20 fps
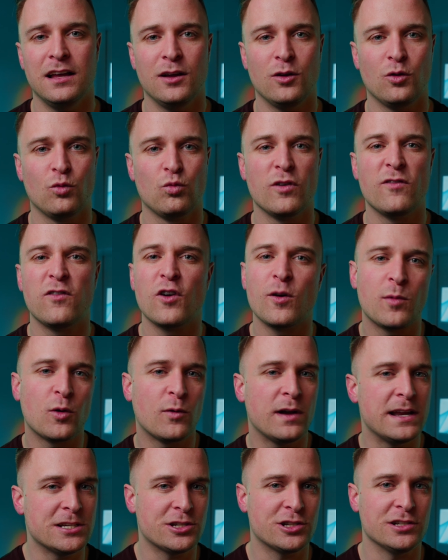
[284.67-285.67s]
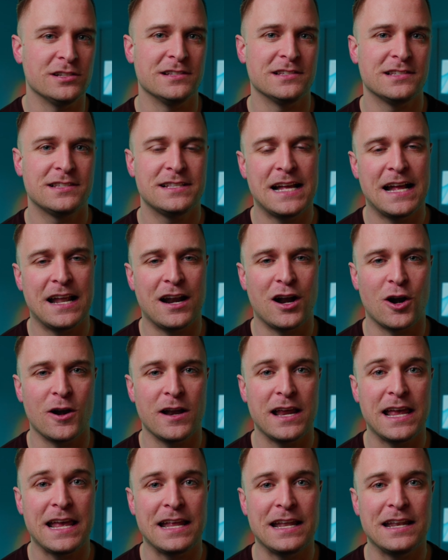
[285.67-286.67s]
reverberations that are
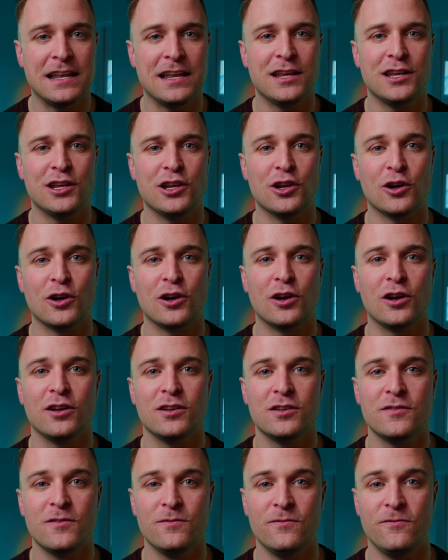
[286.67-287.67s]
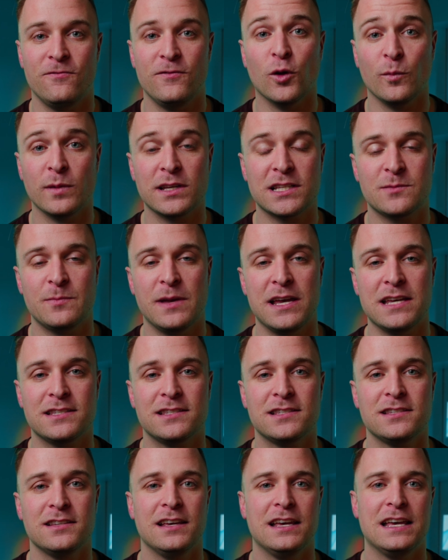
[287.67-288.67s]
in your filming
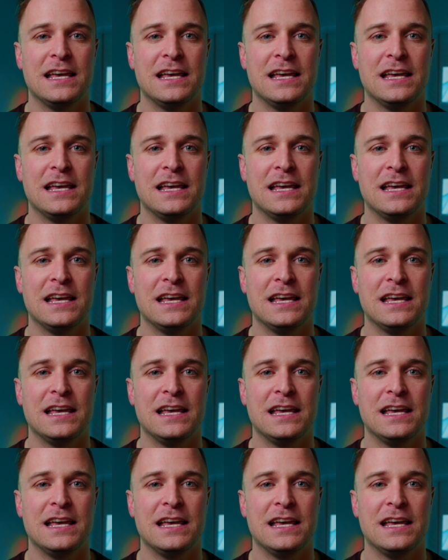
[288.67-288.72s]
space.